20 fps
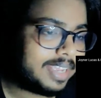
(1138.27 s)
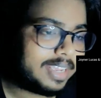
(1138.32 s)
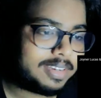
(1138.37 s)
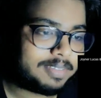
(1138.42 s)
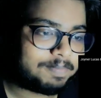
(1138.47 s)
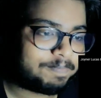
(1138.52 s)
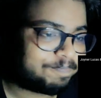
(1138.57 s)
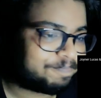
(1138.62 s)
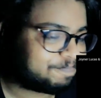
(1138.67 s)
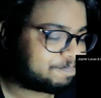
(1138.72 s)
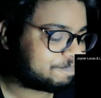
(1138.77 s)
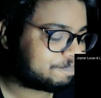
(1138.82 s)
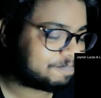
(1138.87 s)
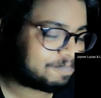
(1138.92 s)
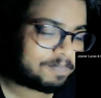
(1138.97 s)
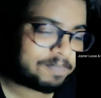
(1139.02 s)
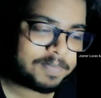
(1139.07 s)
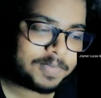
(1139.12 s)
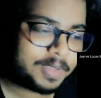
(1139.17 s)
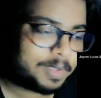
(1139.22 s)
man.
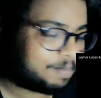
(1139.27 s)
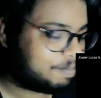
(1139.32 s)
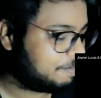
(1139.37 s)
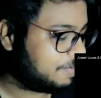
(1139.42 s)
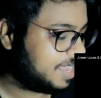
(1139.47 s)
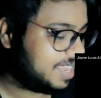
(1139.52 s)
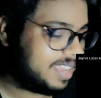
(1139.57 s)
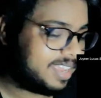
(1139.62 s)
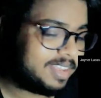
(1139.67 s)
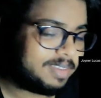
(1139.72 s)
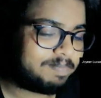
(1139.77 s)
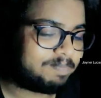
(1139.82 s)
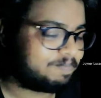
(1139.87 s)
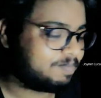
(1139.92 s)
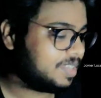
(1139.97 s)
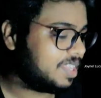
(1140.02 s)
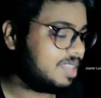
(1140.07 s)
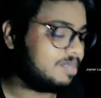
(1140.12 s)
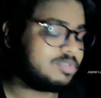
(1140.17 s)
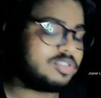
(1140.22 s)

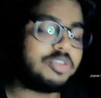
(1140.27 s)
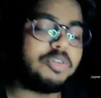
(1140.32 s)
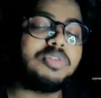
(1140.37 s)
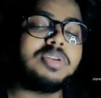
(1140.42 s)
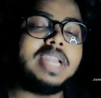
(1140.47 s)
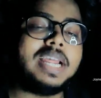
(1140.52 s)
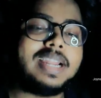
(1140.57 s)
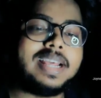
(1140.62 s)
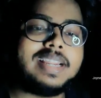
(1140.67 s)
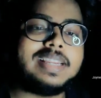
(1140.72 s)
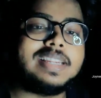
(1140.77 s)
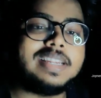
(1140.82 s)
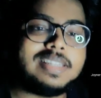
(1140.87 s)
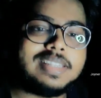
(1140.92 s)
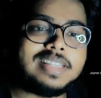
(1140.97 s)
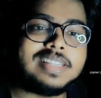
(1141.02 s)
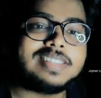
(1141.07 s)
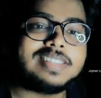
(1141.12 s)
Man, I'm so glad I